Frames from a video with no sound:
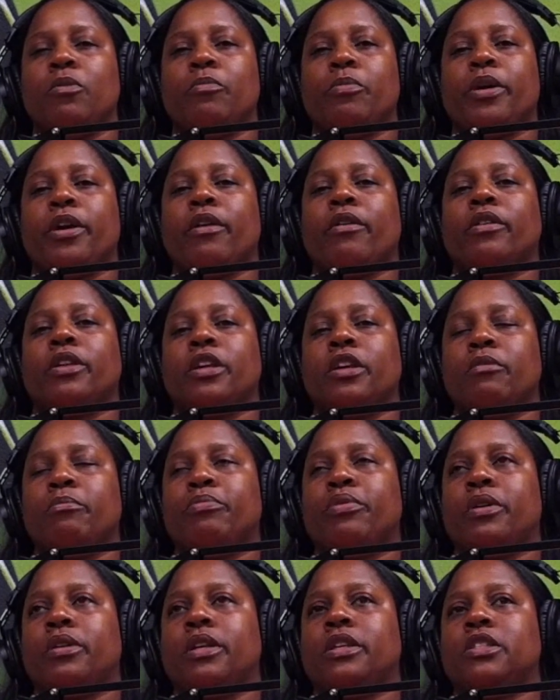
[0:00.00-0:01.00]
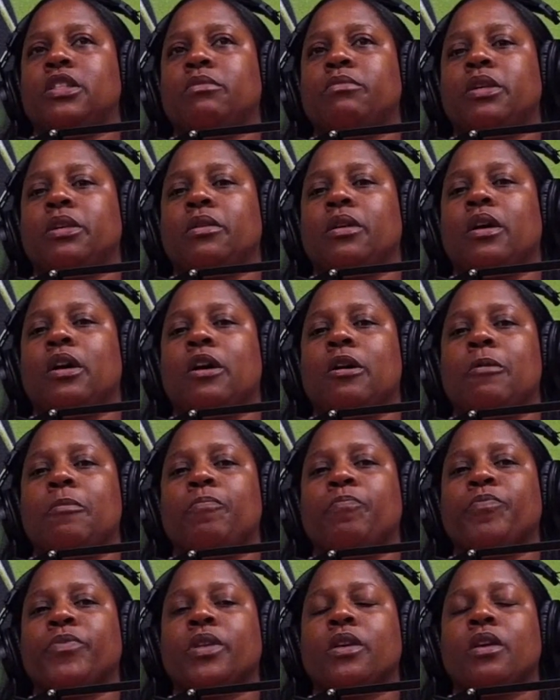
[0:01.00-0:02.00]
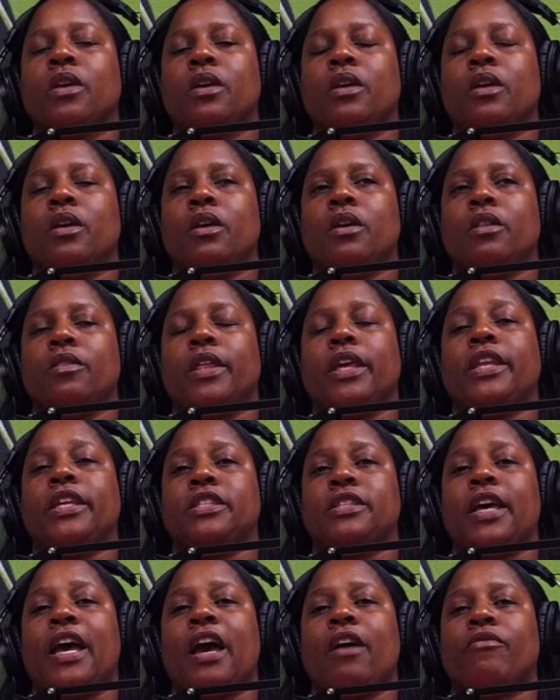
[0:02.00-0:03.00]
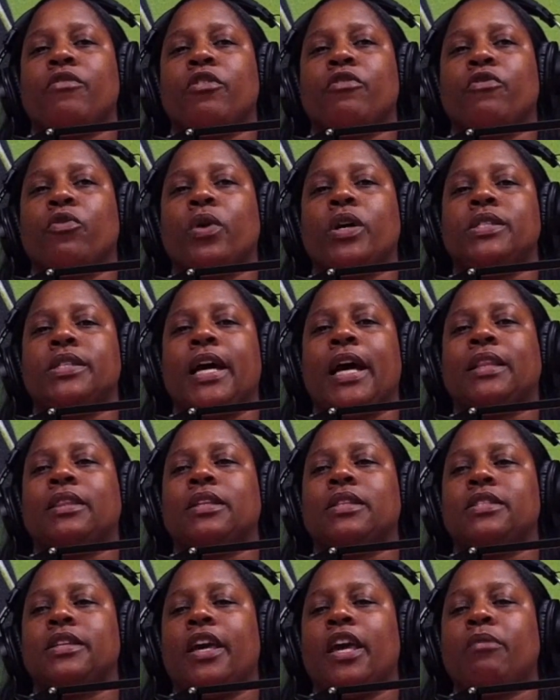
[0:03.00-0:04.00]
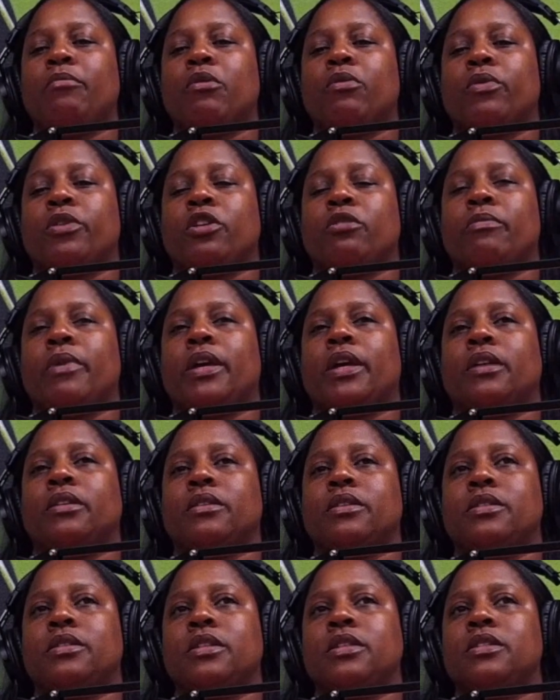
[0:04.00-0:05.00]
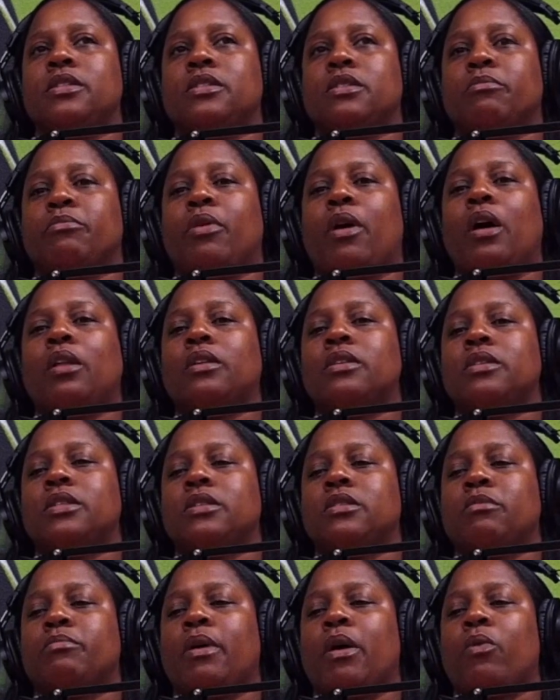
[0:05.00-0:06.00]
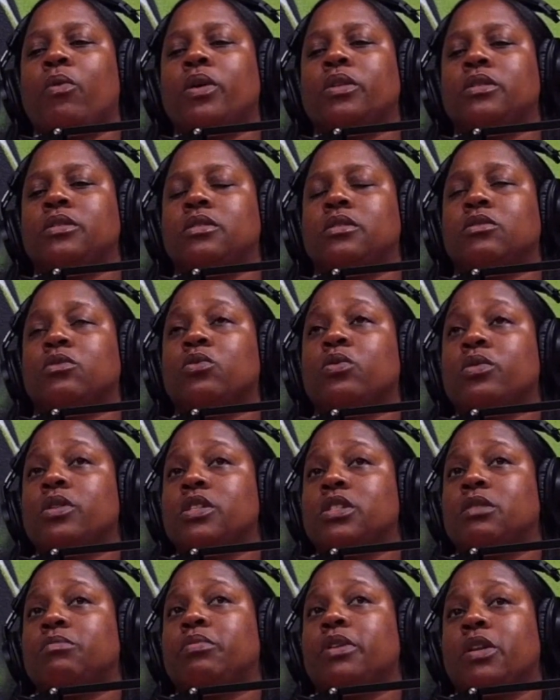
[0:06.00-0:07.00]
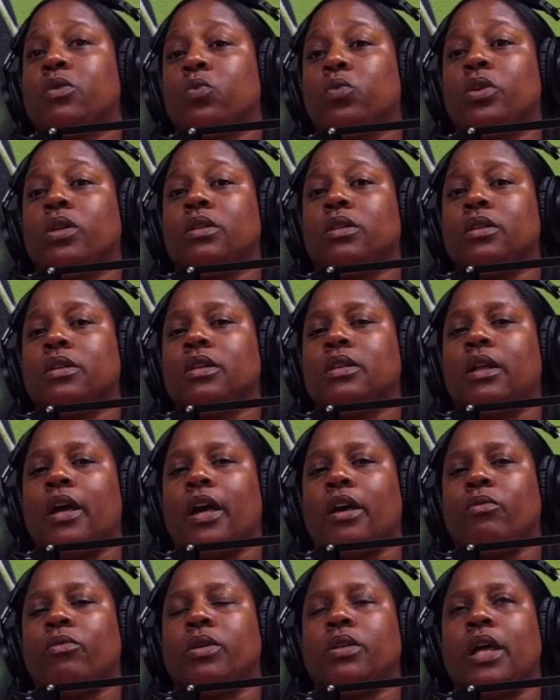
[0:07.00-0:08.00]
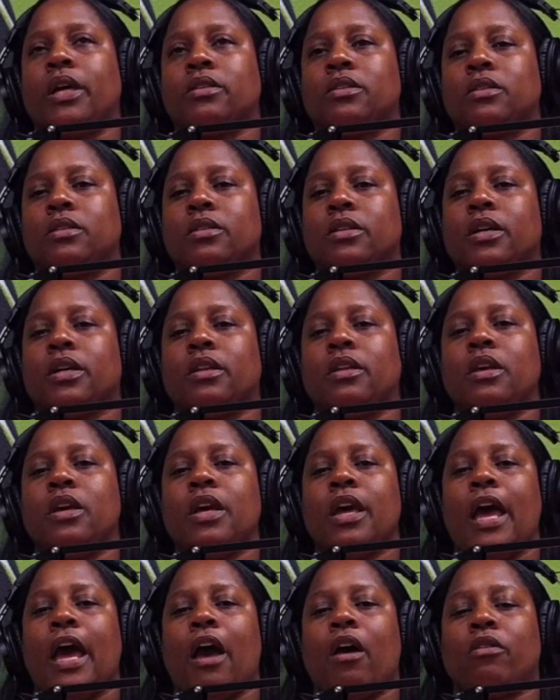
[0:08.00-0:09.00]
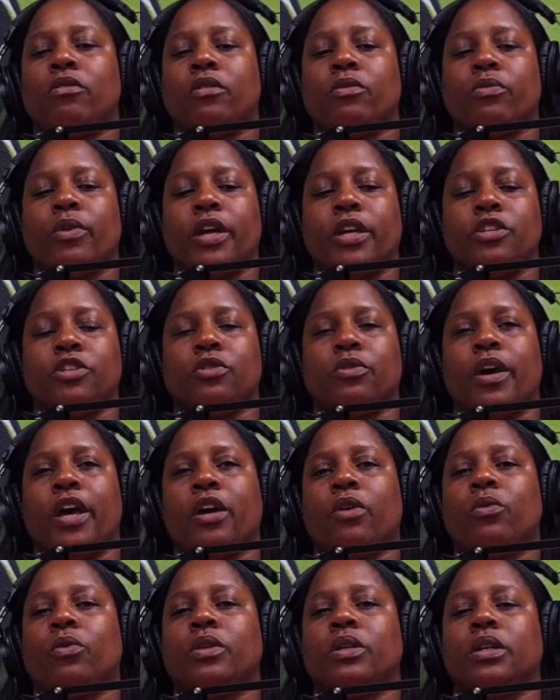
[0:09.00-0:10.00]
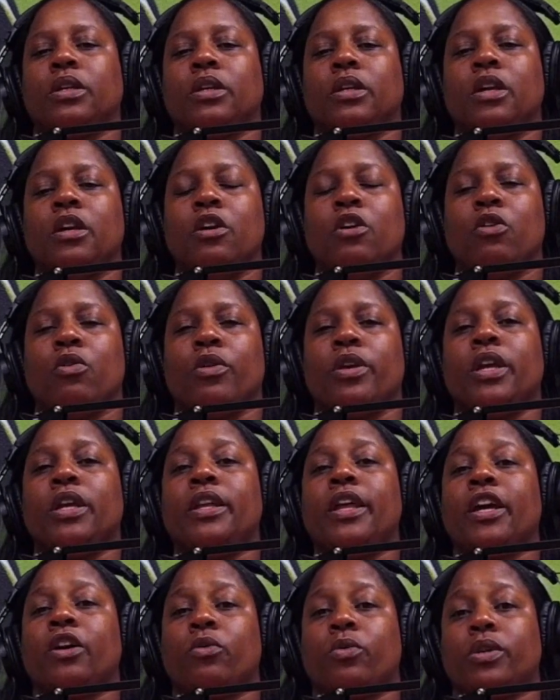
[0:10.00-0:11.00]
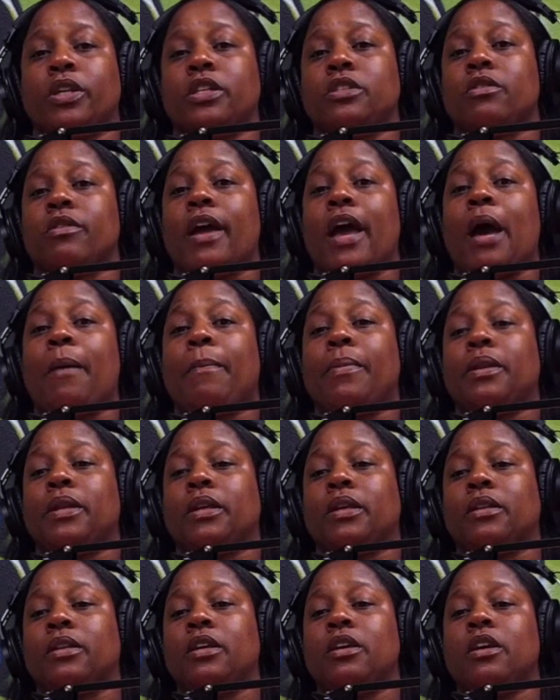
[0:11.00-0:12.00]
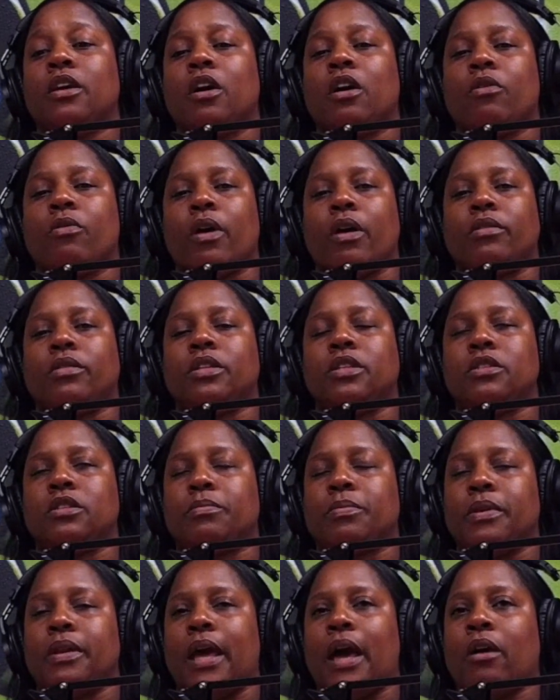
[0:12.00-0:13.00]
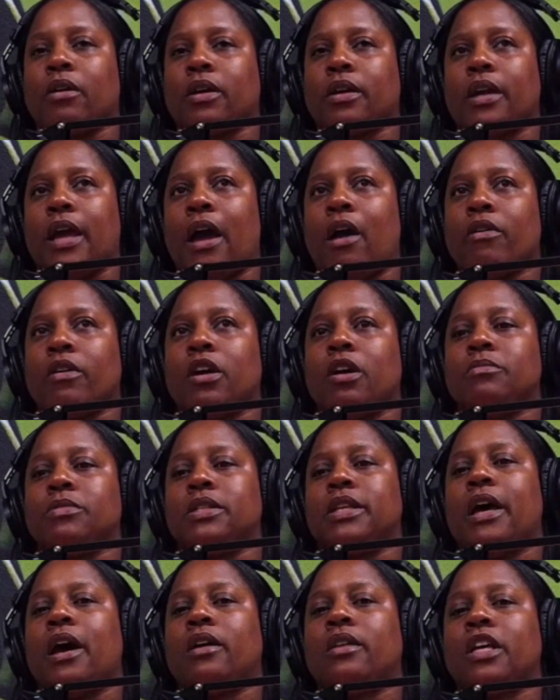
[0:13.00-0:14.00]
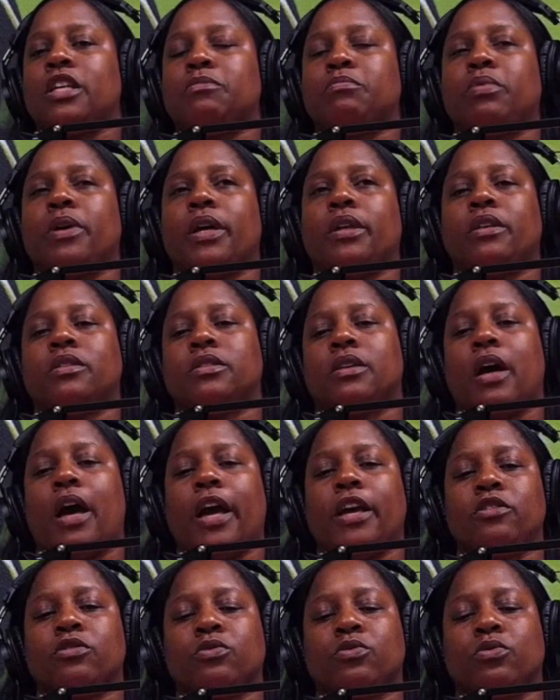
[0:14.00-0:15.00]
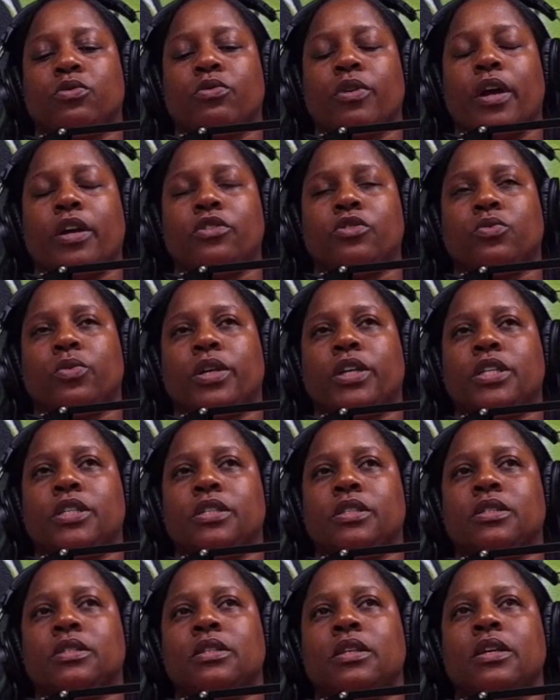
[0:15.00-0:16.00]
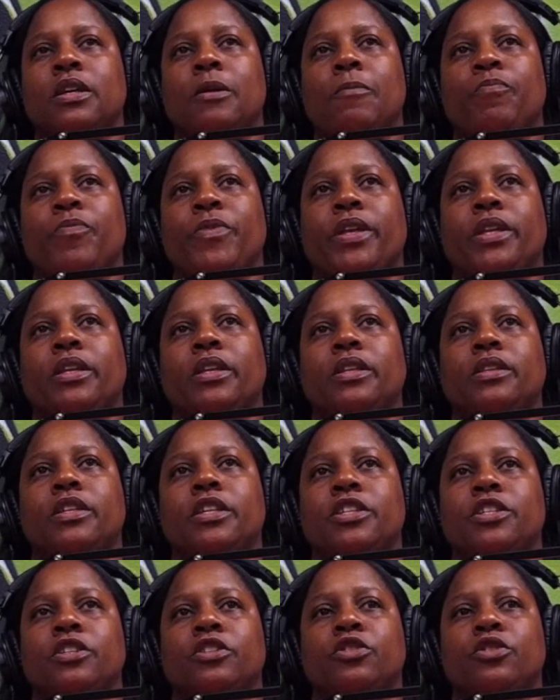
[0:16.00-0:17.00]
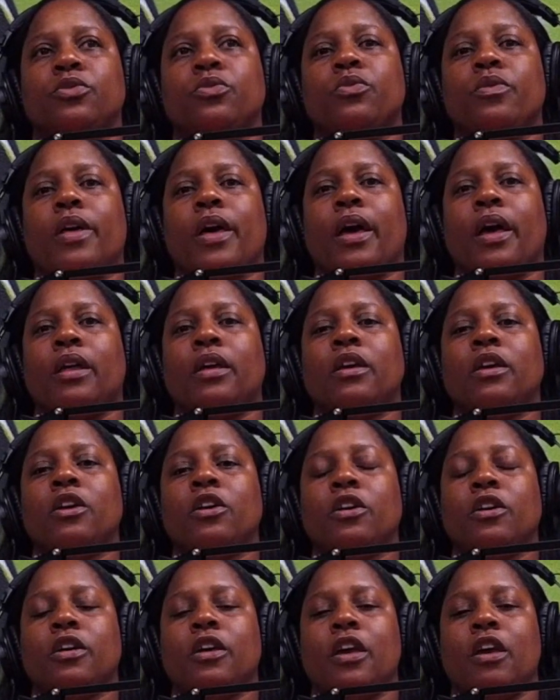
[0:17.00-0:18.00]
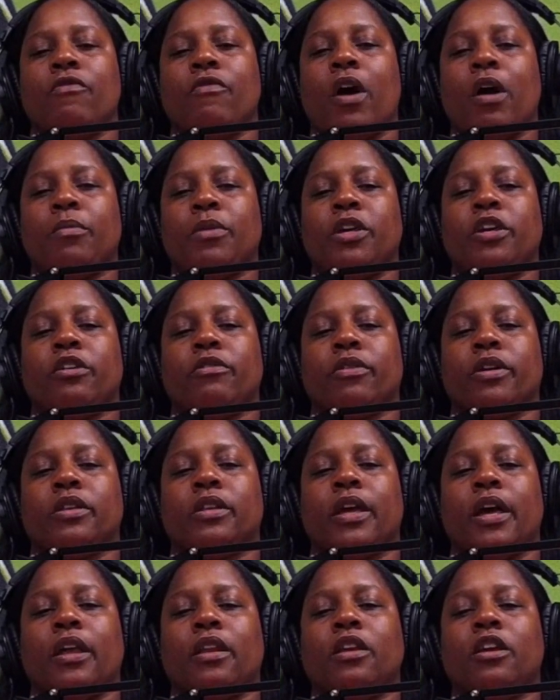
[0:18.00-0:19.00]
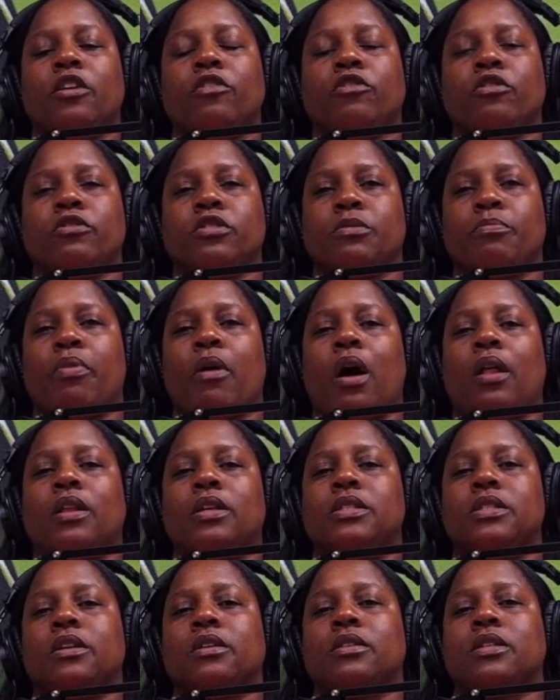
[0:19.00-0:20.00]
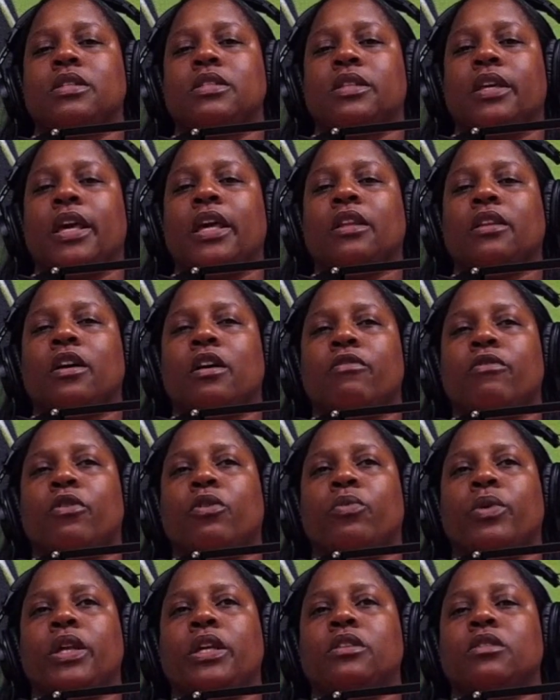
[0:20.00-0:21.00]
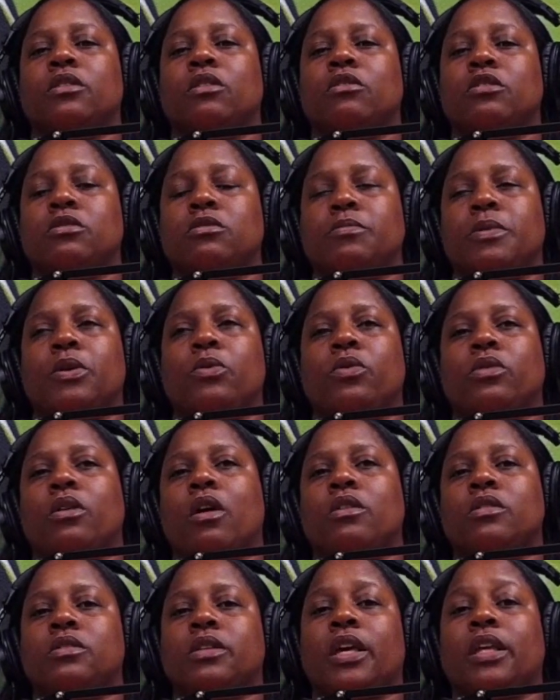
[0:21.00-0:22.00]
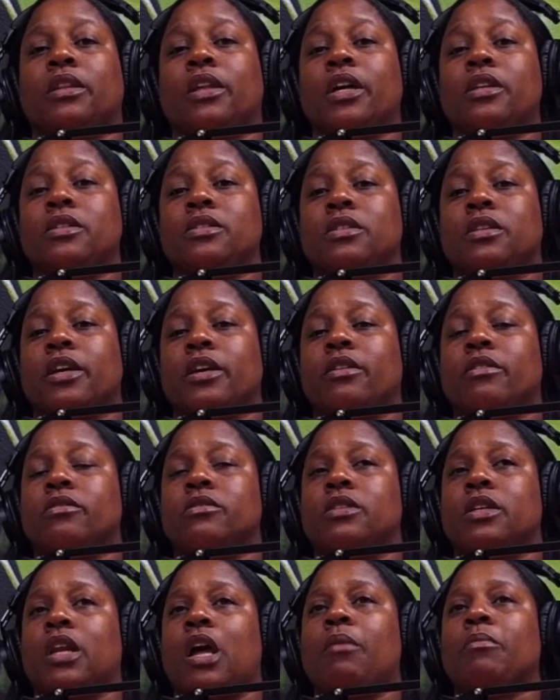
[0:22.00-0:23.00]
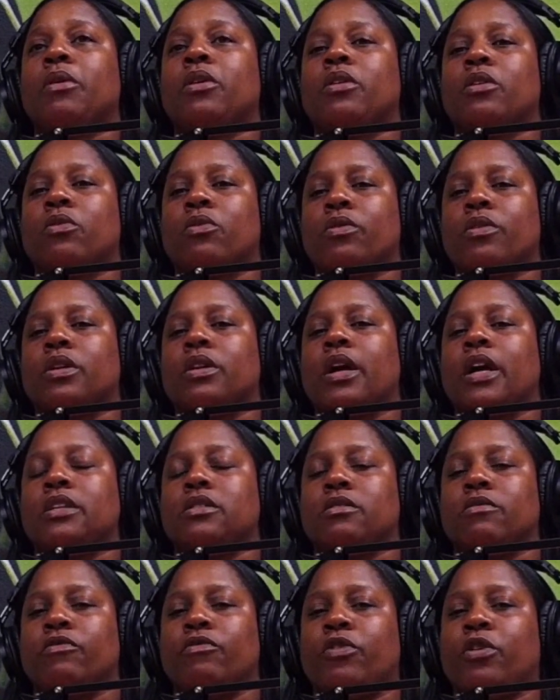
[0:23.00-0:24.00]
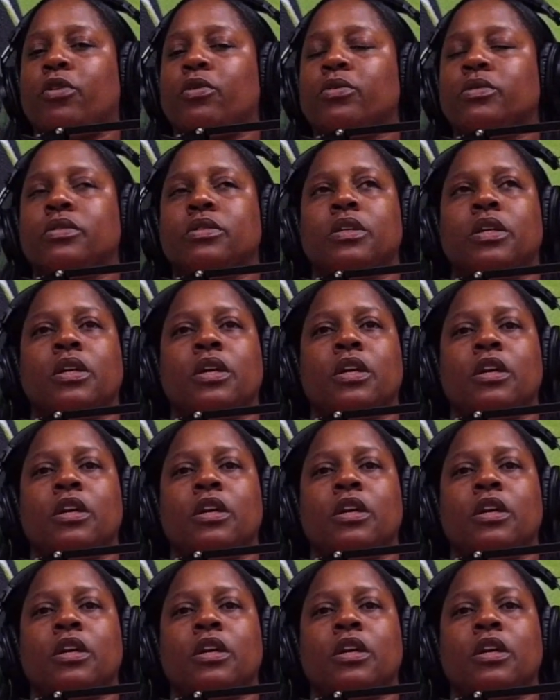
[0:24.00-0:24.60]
parent input needs to be they need to have their voice at the table when you're making decisions and policies about what school discipline would look like. We like to look at how the racial equity or inequities are happening around discipline outcomes and how that's playing into high school graduations. And in addition to that, if I'm hearing that there's a policy on the state level, we need to go speak with our state legislators, then I'm going to organize some folks,